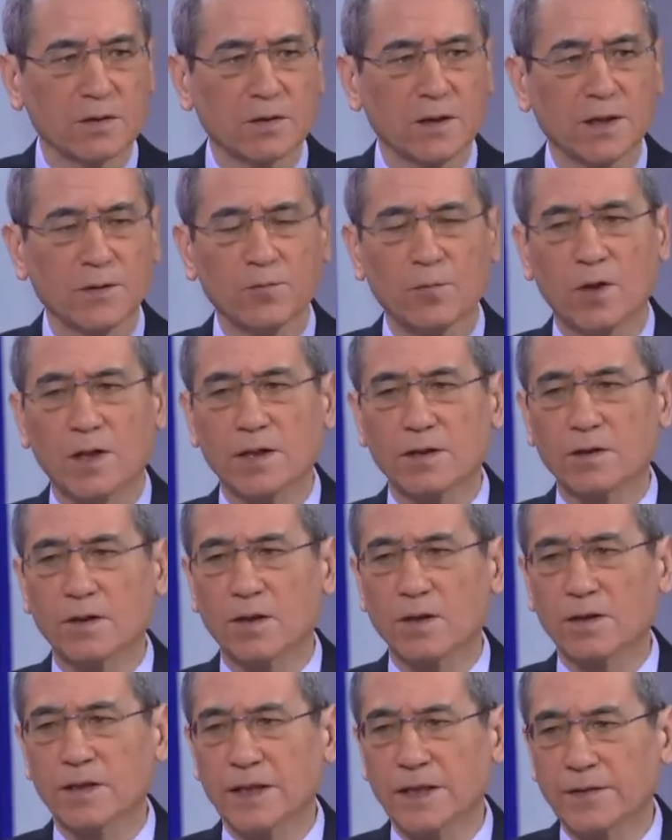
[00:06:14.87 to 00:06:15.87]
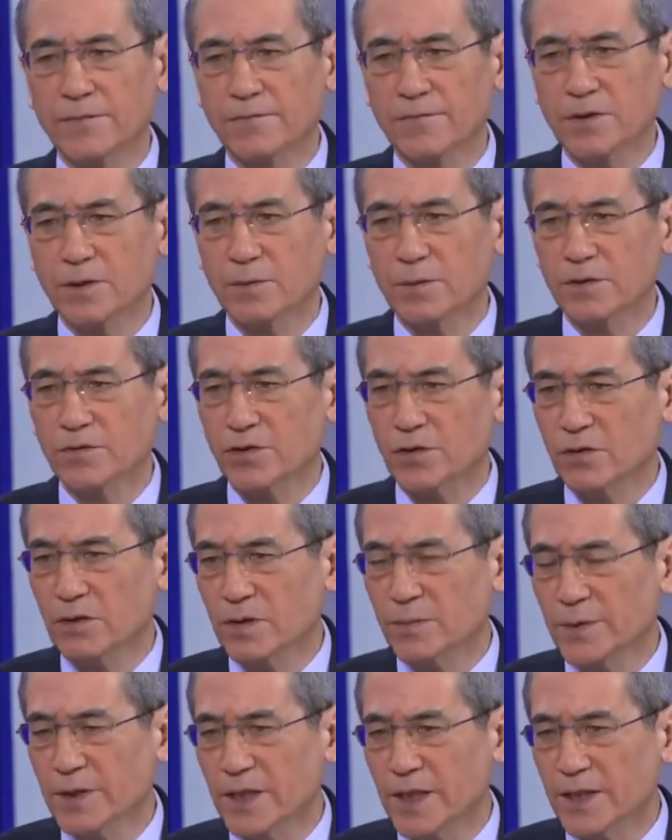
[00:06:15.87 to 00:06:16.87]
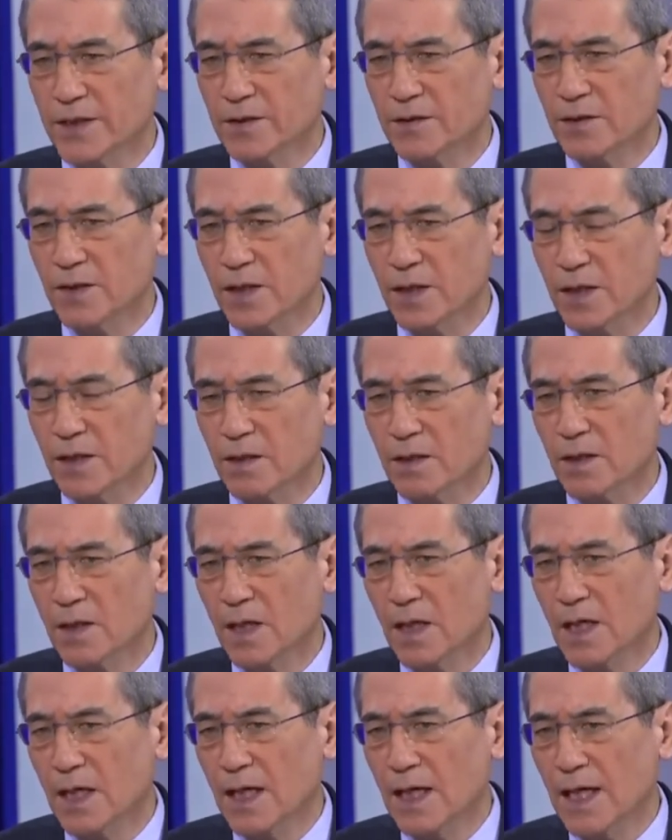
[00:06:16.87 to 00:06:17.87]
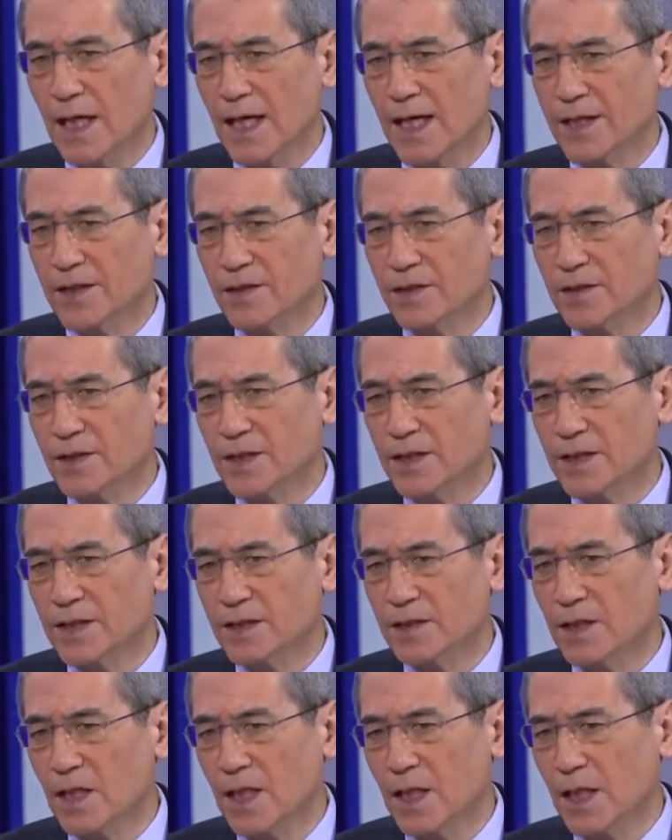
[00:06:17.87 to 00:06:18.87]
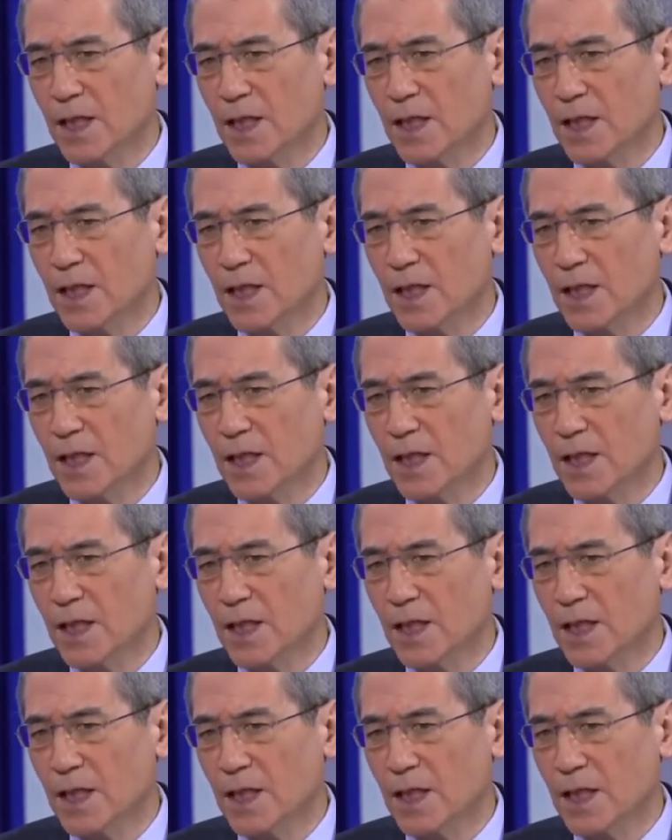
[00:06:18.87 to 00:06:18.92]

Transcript: They want our influence eliminated there. And indeed,